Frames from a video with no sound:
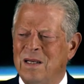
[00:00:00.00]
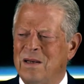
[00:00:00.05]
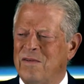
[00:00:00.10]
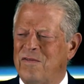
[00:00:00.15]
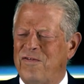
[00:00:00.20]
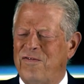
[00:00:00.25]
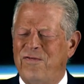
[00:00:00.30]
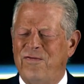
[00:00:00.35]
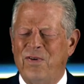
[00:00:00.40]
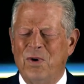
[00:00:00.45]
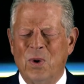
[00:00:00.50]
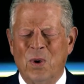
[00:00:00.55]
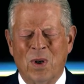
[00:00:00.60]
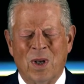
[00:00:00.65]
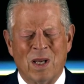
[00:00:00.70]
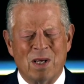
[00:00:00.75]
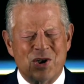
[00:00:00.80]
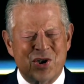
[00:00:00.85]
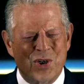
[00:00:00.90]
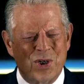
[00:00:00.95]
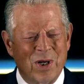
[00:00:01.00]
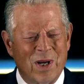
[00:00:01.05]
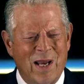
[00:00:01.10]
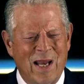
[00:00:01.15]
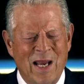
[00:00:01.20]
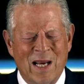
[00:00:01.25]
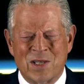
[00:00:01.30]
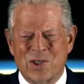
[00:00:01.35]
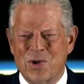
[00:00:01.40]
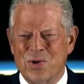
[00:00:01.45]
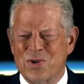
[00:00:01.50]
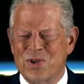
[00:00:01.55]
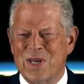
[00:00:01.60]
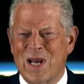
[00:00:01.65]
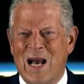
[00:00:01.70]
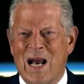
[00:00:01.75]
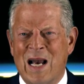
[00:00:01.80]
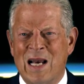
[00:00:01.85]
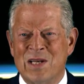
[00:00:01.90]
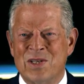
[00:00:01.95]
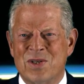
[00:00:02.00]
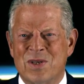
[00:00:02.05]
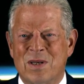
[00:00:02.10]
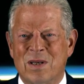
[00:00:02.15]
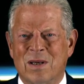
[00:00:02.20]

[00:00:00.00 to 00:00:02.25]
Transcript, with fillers: foolish exercise